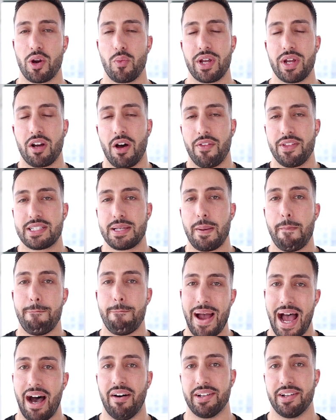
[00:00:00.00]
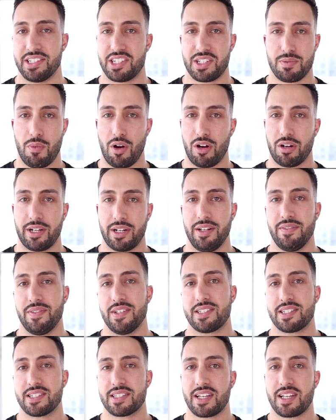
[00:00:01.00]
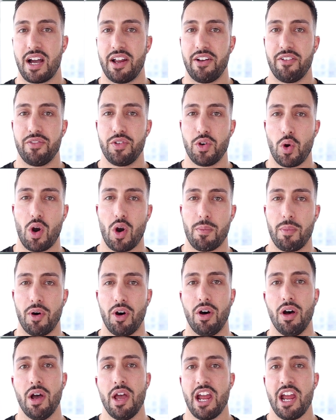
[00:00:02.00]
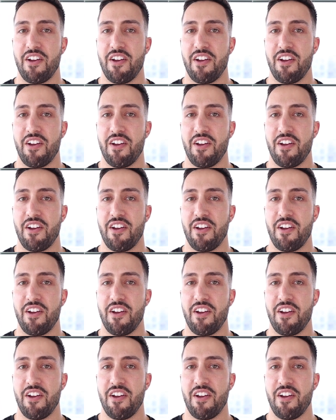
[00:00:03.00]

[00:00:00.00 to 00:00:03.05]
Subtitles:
we call this a balanced market. This is kind of normal.